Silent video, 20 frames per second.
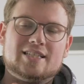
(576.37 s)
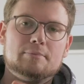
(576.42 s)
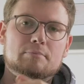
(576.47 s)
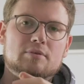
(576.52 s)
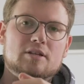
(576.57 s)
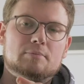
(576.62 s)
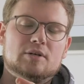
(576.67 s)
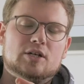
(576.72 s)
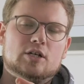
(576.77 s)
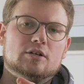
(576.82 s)

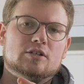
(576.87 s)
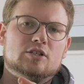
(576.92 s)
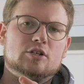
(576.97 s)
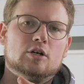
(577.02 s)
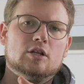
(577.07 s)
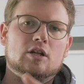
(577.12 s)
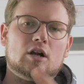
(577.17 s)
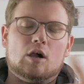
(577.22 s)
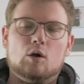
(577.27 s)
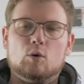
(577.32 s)
simply because
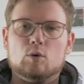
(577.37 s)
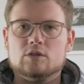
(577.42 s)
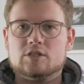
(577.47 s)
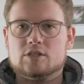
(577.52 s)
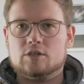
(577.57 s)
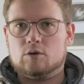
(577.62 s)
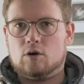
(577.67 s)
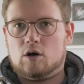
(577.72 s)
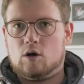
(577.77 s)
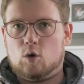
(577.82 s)
you can
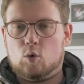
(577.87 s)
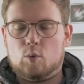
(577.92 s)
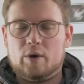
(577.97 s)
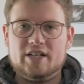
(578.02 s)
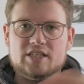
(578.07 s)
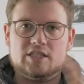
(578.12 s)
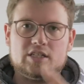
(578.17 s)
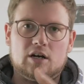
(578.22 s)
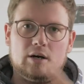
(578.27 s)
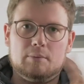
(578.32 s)
also
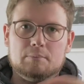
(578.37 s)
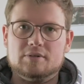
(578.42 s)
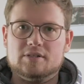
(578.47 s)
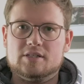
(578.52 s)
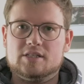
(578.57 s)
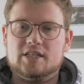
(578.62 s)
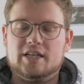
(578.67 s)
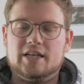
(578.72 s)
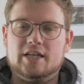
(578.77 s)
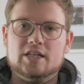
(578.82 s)
always
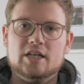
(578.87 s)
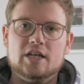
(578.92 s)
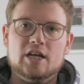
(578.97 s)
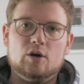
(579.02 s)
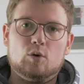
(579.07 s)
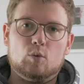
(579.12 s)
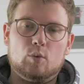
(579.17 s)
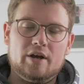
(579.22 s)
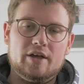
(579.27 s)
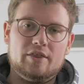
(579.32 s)
compensate
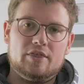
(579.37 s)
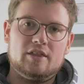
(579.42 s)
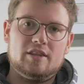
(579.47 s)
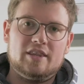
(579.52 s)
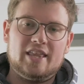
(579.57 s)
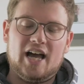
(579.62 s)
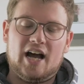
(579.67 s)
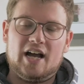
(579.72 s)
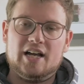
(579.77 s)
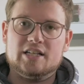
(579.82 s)

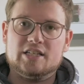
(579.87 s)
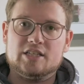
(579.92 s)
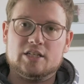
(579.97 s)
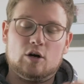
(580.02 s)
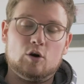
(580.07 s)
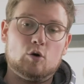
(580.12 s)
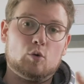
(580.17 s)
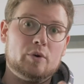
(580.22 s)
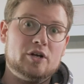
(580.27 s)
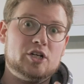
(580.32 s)
with the ISO,